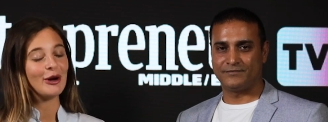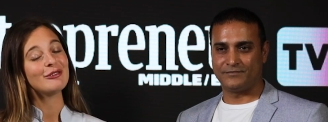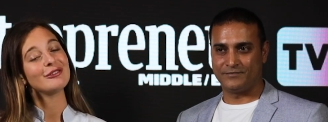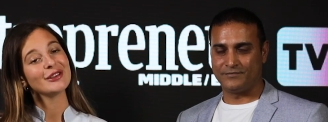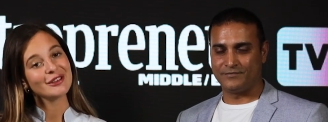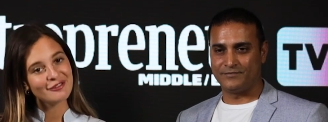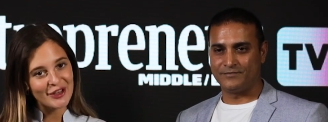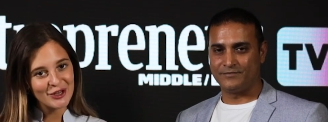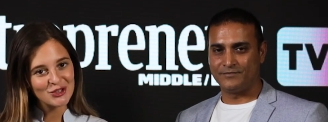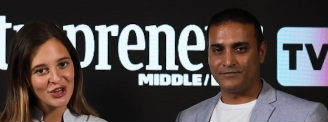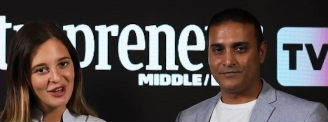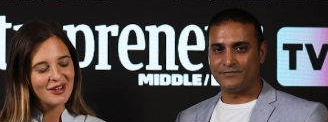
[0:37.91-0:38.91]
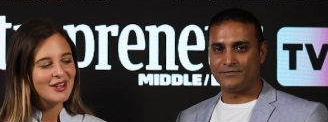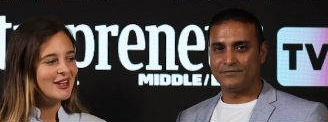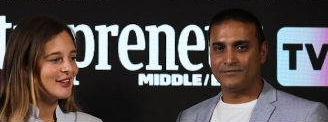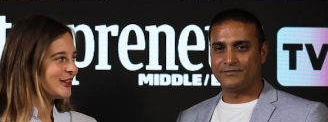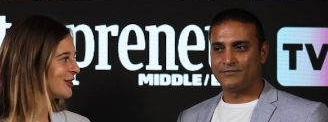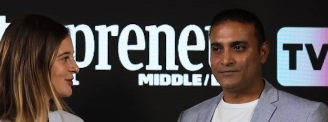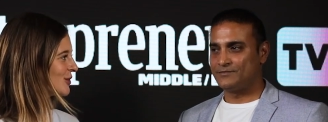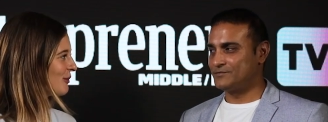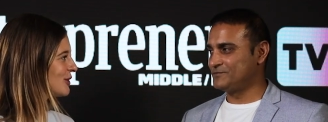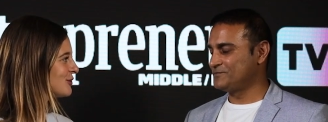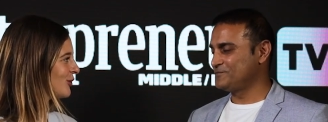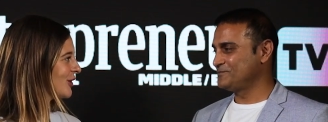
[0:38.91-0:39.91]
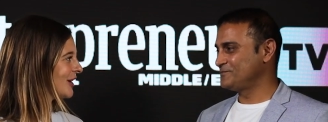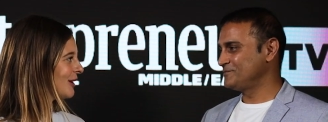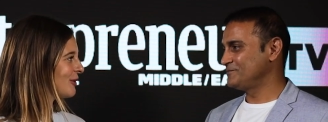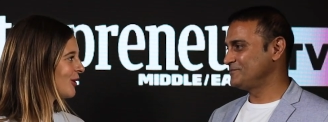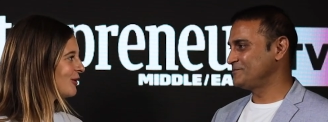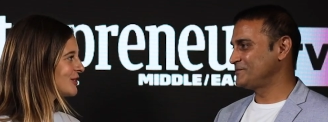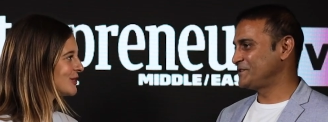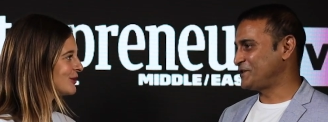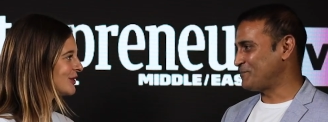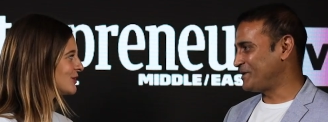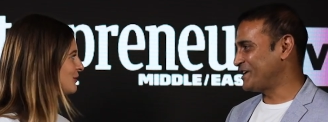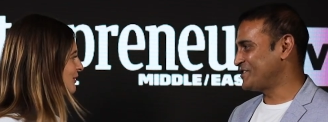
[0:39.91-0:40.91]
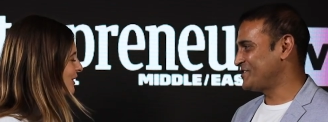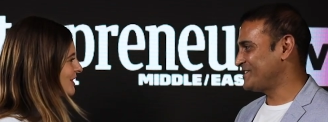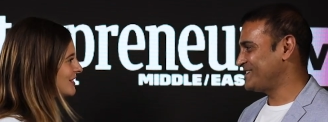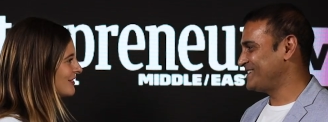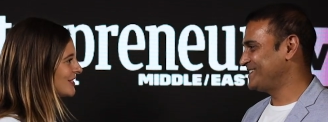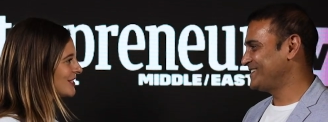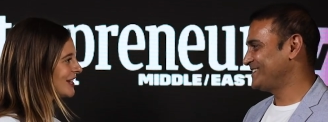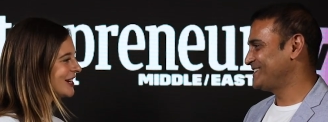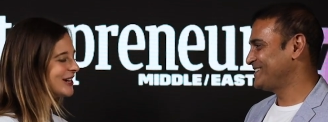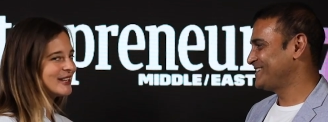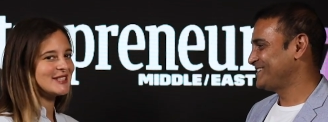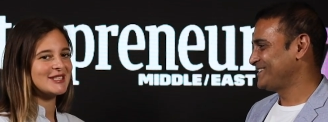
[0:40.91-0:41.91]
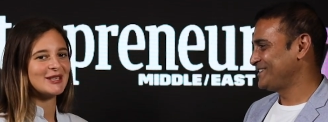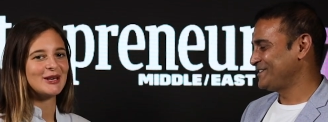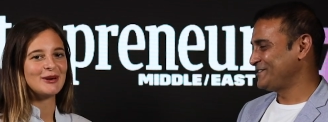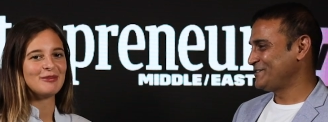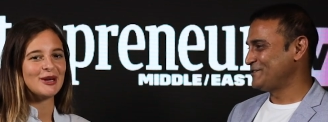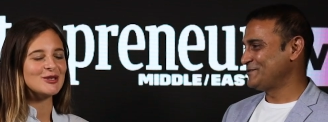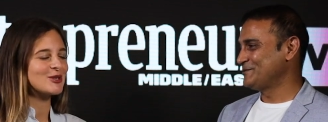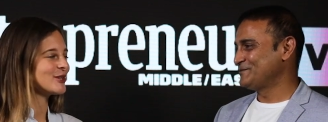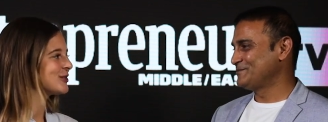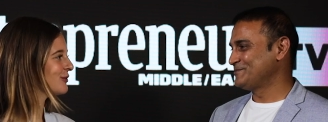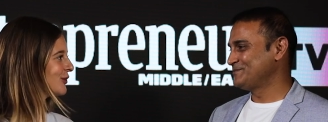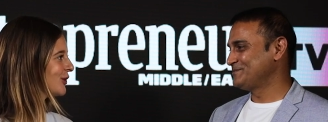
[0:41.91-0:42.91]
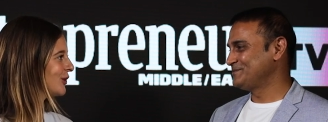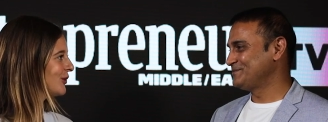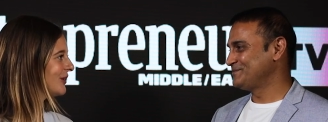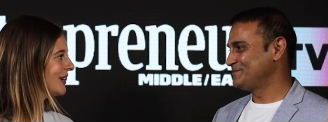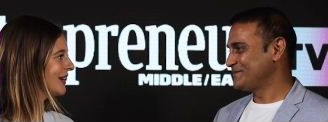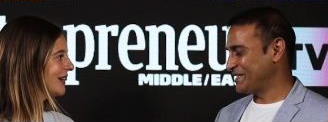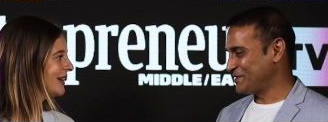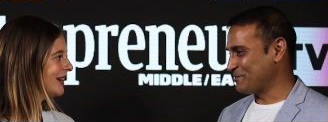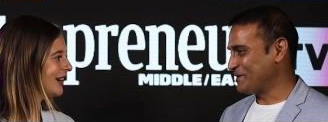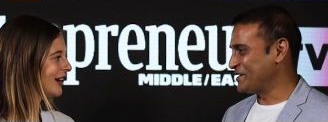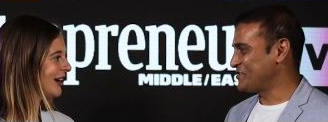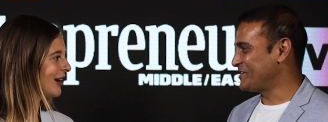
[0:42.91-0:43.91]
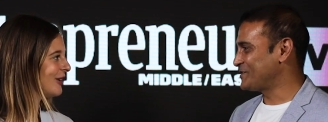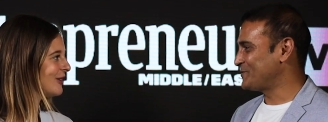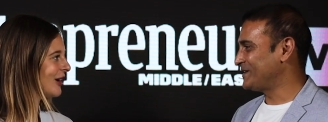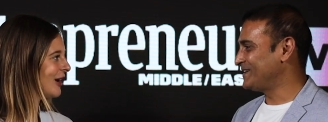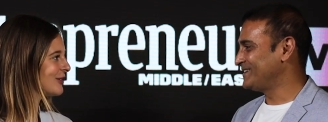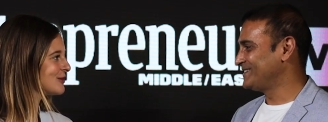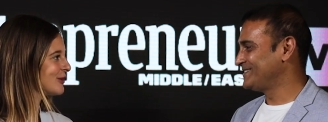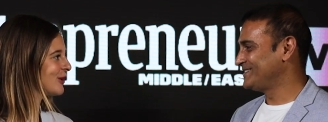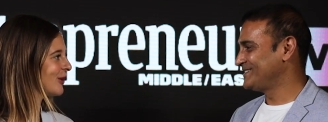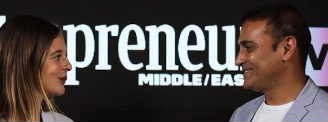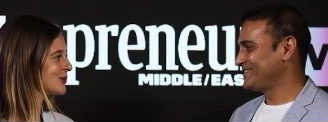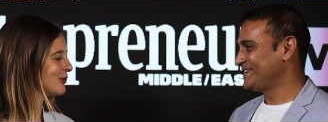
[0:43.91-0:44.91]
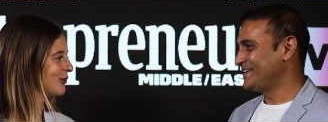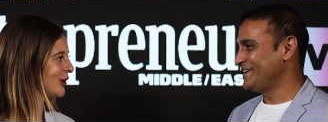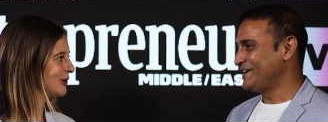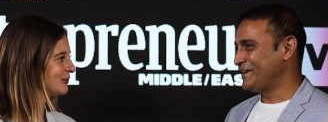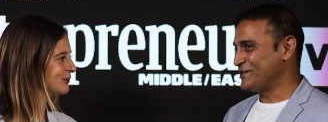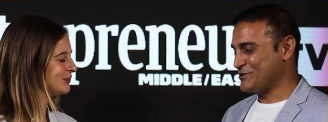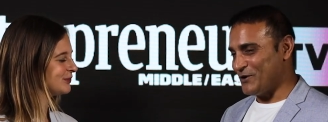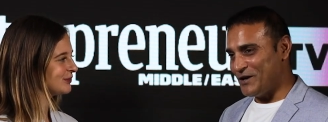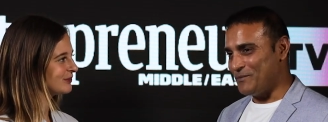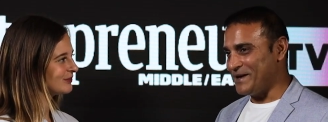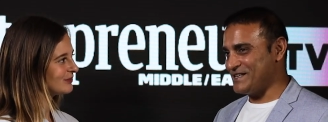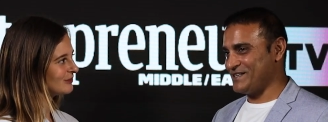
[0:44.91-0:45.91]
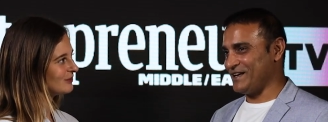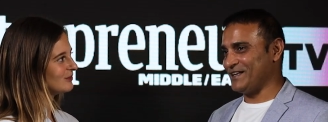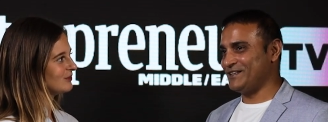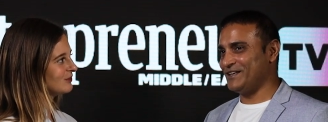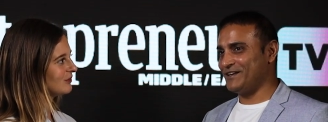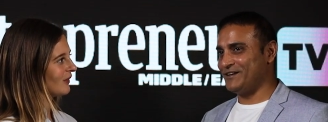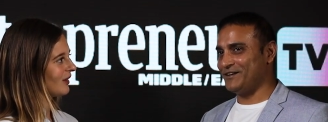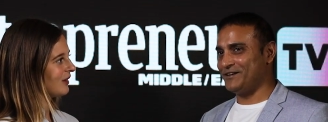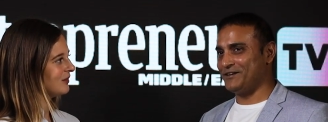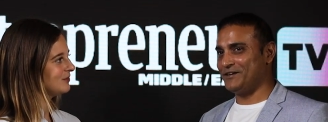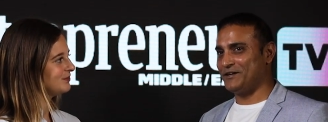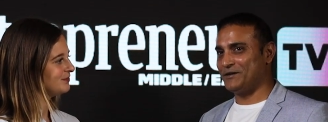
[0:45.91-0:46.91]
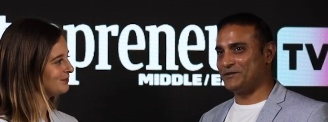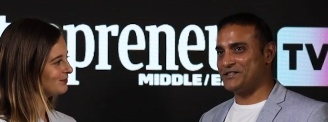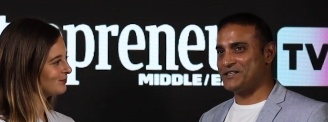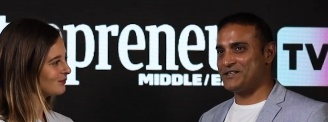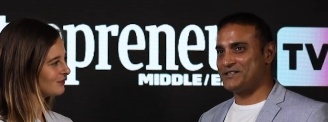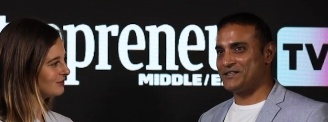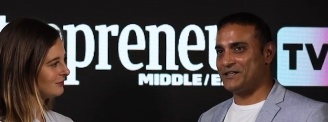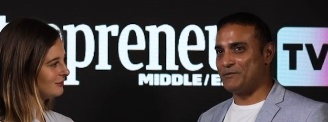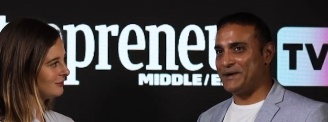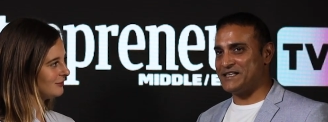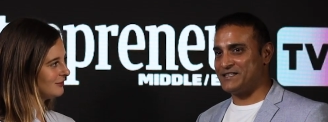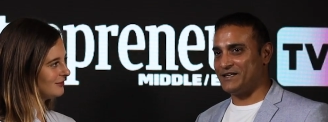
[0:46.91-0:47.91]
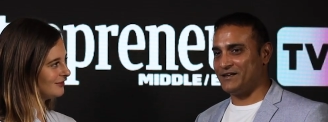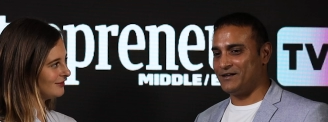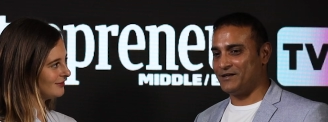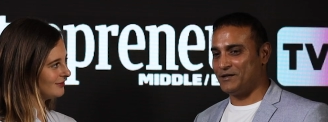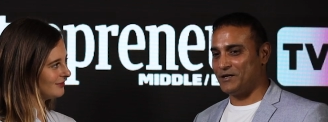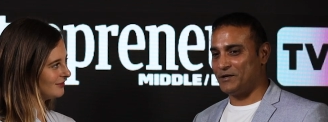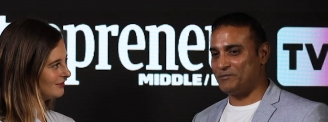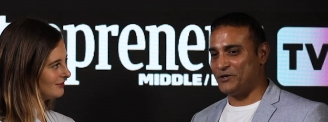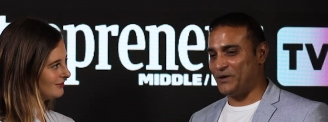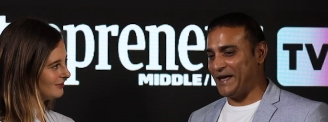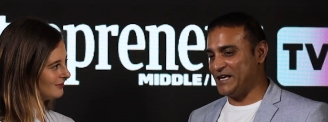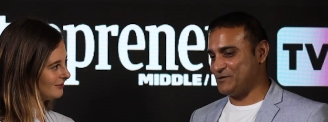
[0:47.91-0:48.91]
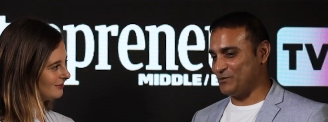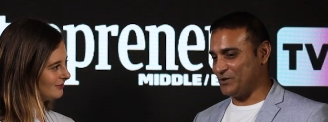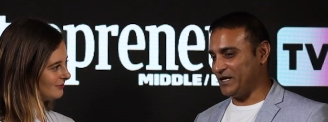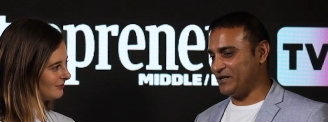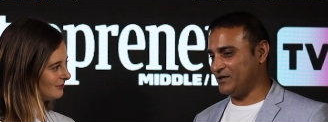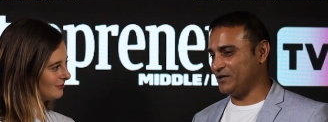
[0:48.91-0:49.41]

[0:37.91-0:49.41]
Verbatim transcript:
Speaker 1: of Finvasia. Thank you so much for coming over to Entrepreneur TV today. It's a pleasure interviewing you.
Speaker 2: It's a pleasure how, well. it
Speaker 1: been going so far?
Speaker 2: It's going amazing. I think uh, uh, this is an amazing uh, uh you know expo that